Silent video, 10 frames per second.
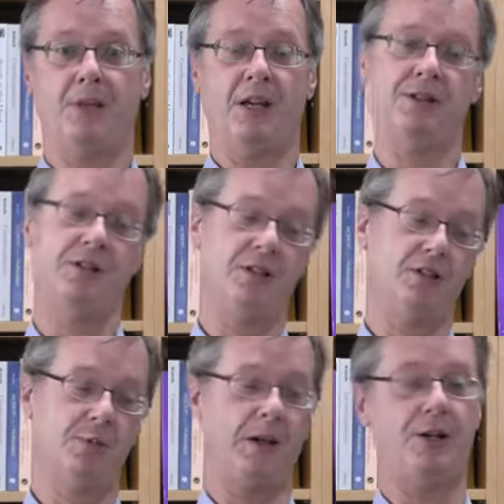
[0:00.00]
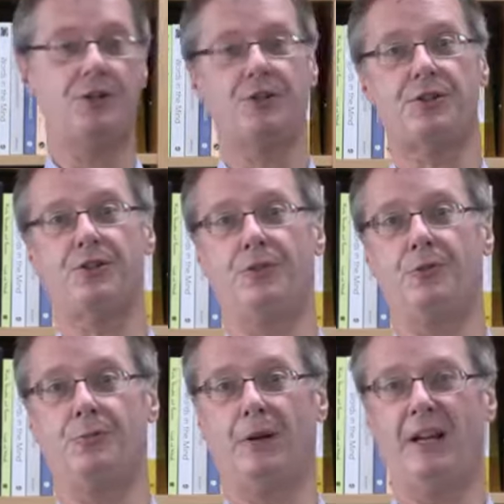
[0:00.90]
as English majors,
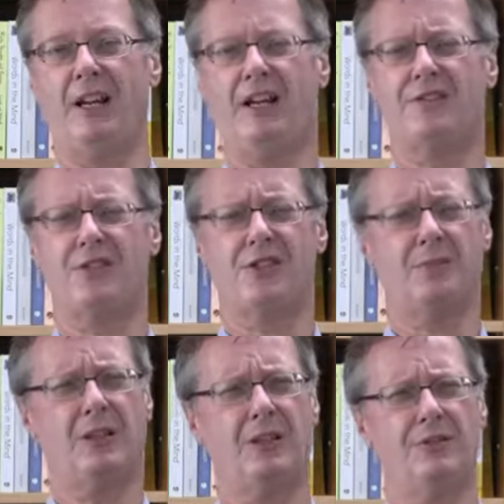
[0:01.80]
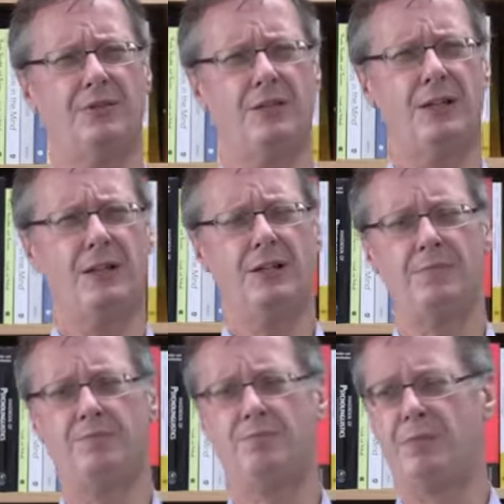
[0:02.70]
you might have some kind of
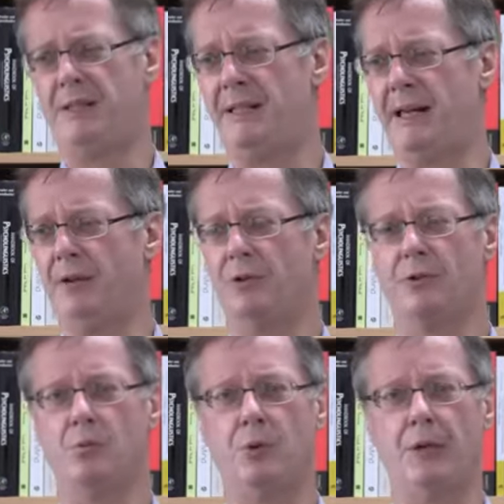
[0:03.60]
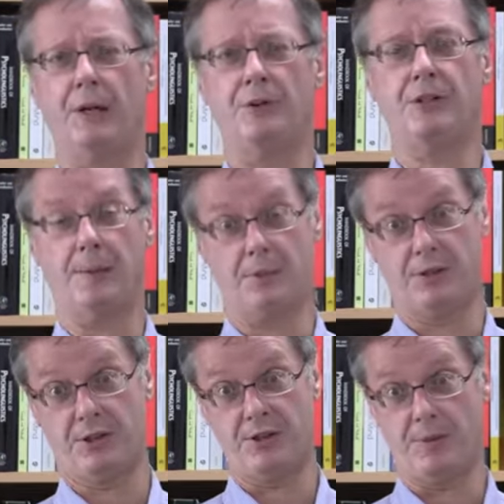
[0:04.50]
doubt or worry or
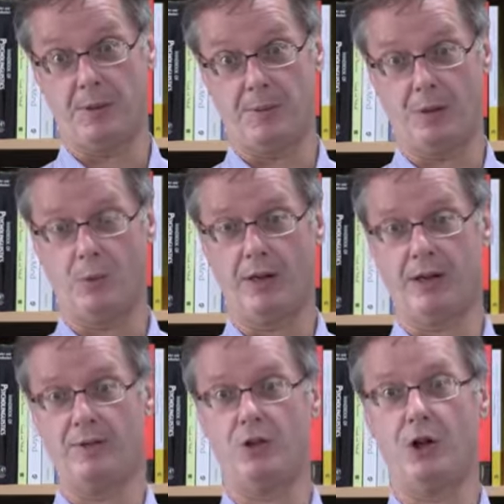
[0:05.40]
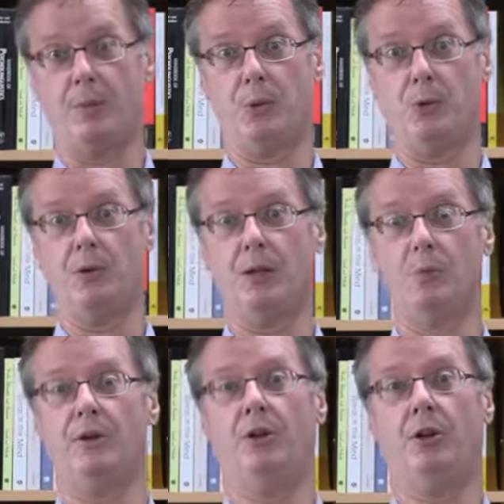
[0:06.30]
skepticism about what kind of job you can get
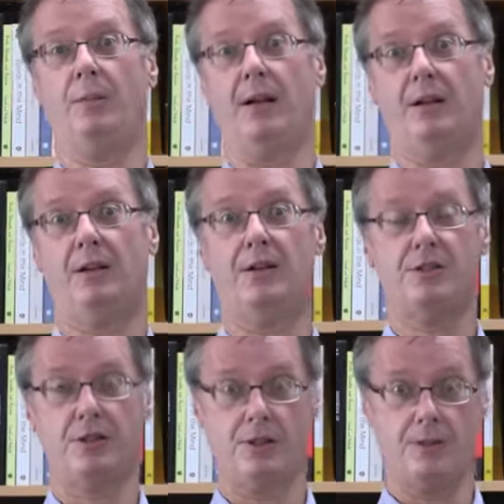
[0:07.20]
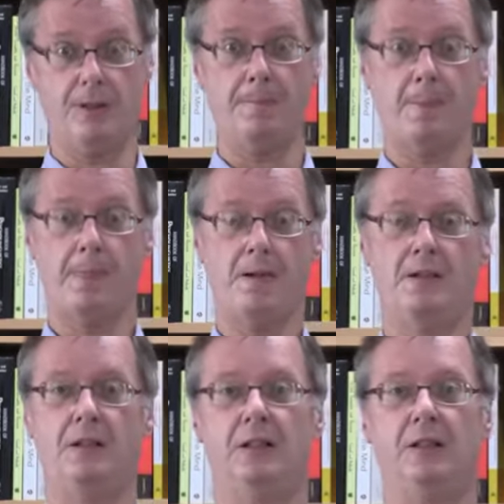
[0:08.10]
with a humanities degree.
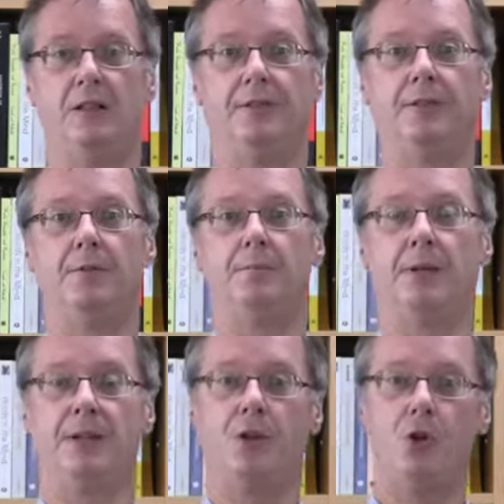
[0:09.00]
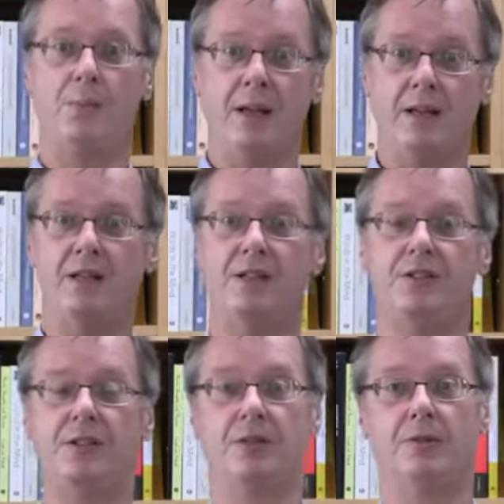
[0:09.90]
But a
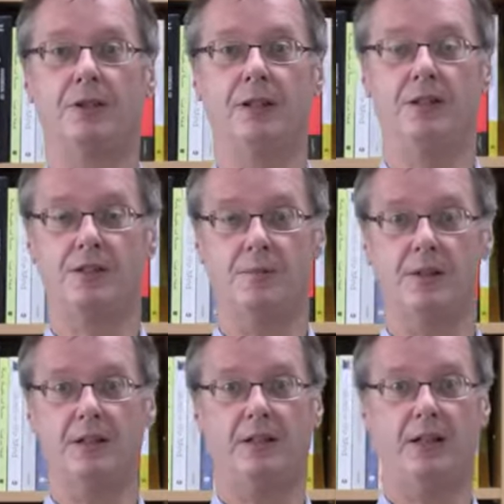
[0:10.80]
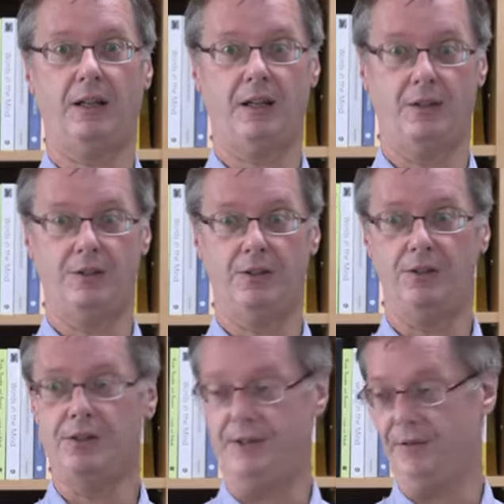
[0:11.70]
humanities degree in something like
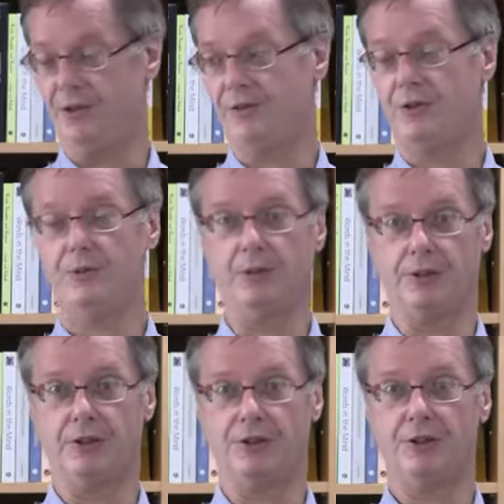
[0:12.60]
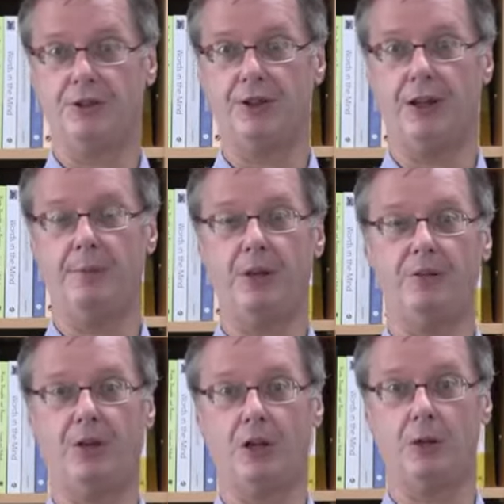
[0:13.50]
English, even if you're doing literature, it can be
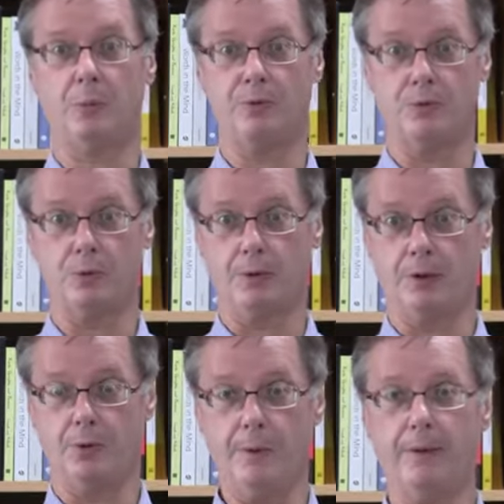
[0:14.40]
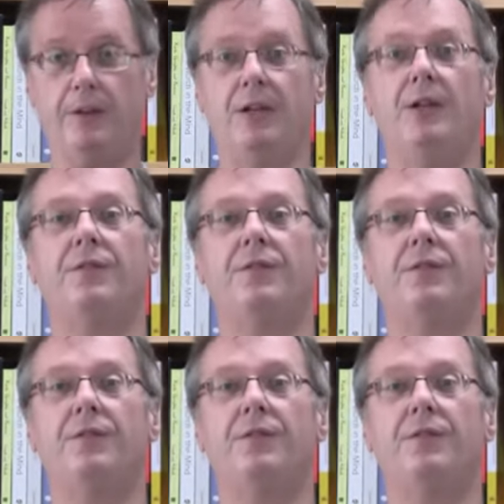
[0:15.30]
valuable for a career